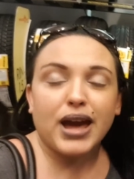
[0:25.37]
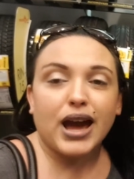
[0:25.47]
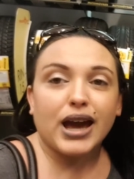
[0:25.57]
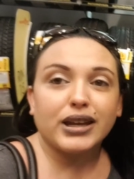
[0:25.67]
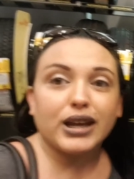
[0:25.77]

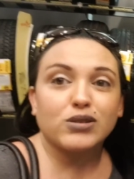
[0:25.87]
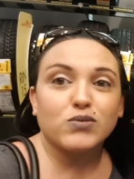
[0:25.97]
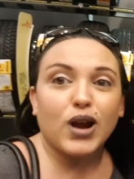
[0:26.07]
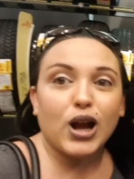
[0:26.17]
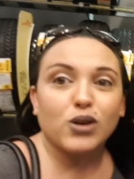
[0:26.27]
bad
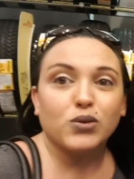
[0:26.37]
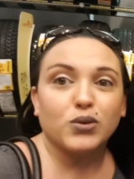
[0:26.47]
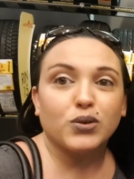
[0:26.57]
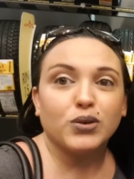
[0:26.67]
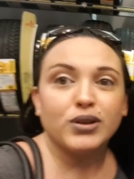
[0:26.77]
and
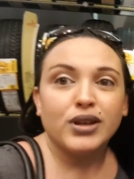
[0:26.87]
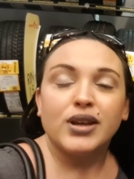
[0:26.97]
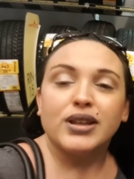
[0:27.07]
raul